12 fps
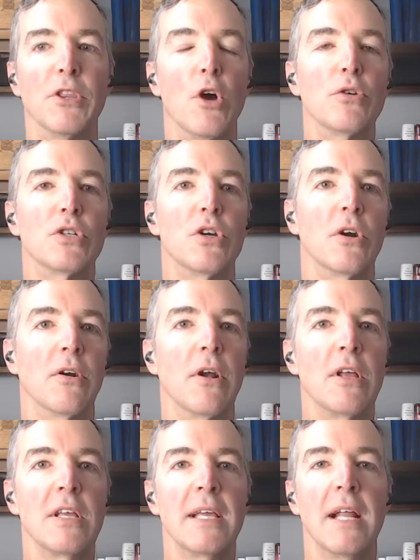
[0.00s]
those are,
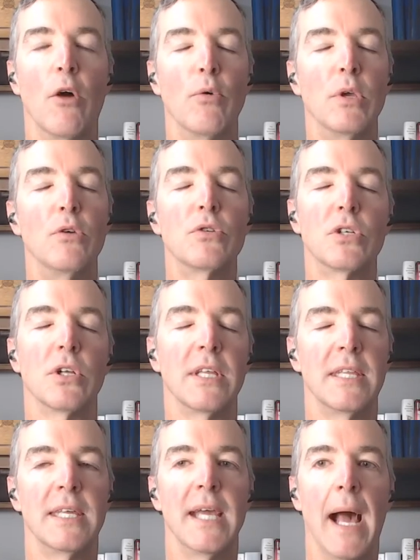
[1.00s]

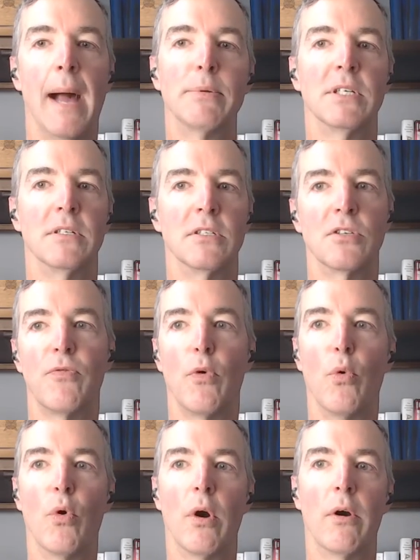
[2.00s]
usually the options
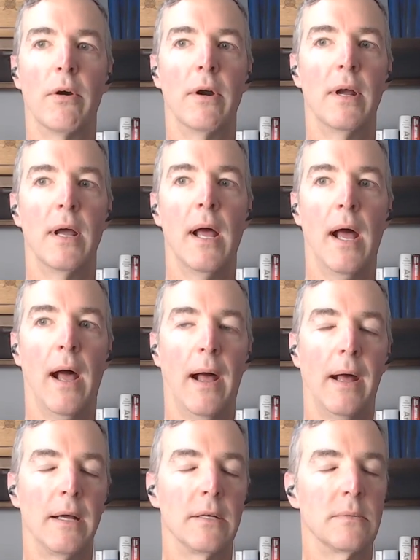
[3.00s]
for,
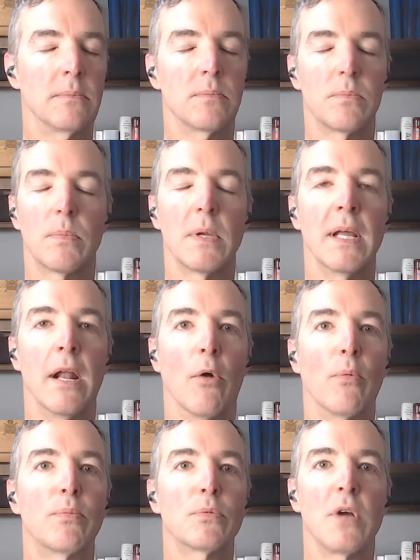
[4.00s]

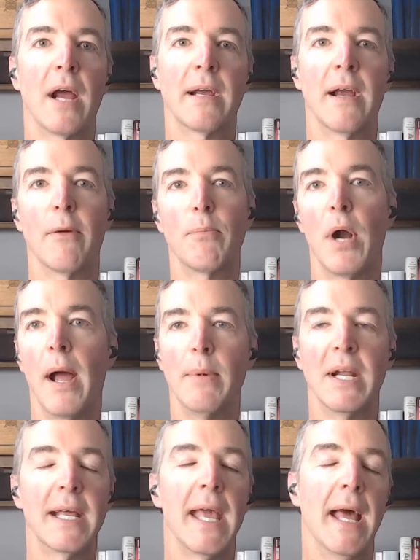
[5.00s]
TRICARE Prime.
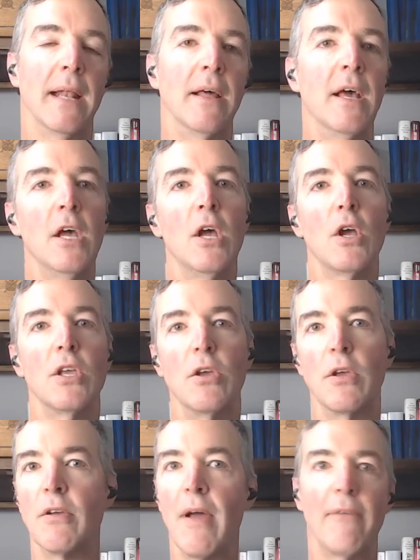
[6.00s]
And again,
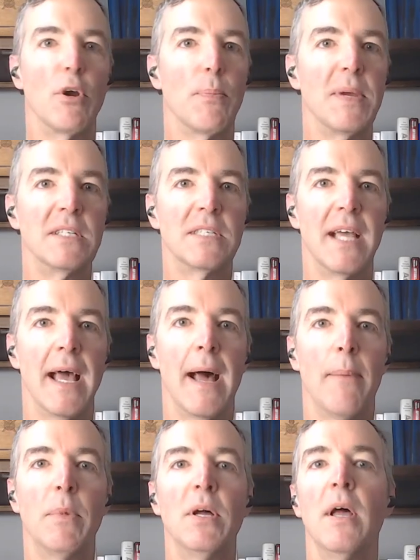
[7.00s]
you have your
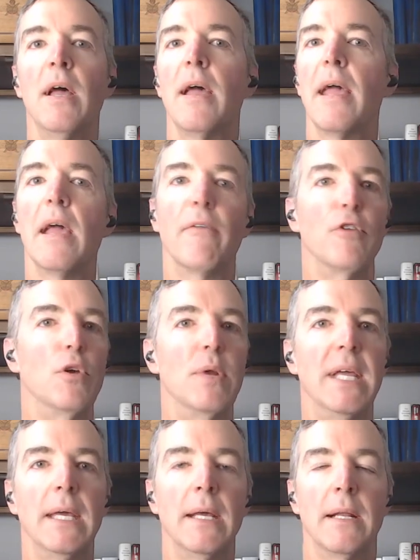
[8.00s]
PCM. If you
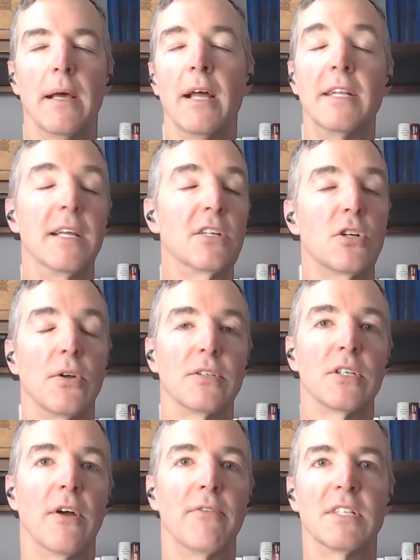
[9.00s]
need additional
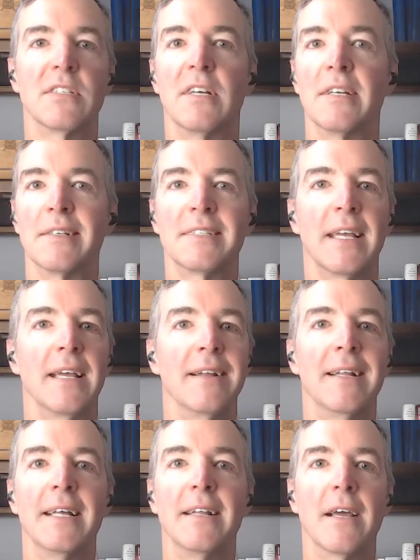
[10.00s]
services, say you
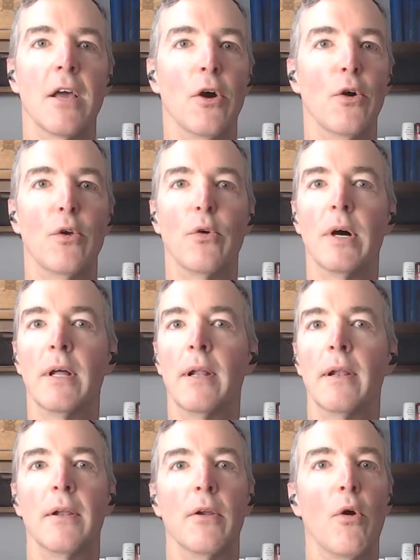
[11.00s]
need to go to
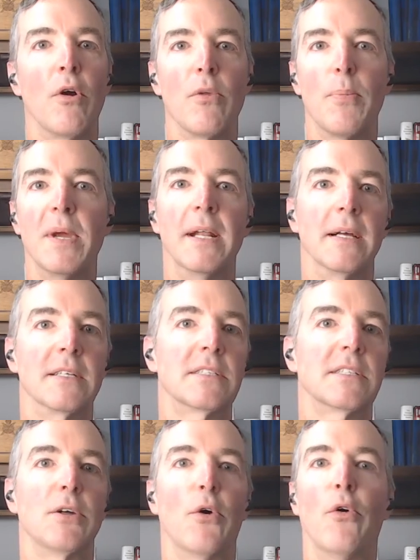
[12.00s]
an
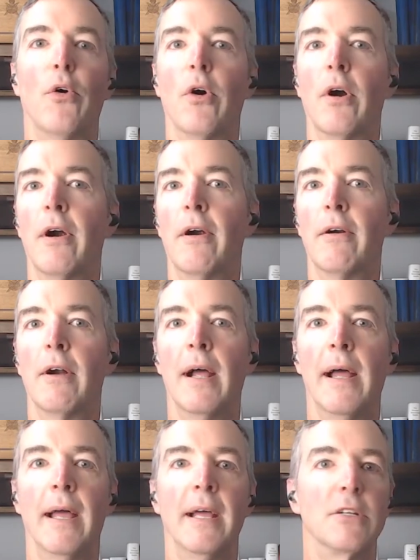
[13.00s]
orthopedist or
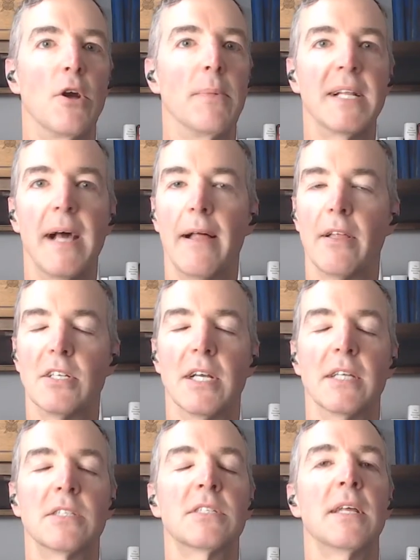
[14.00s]
a
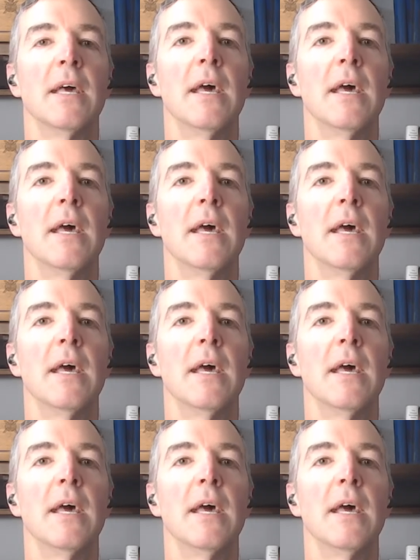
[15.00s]
dermatologist,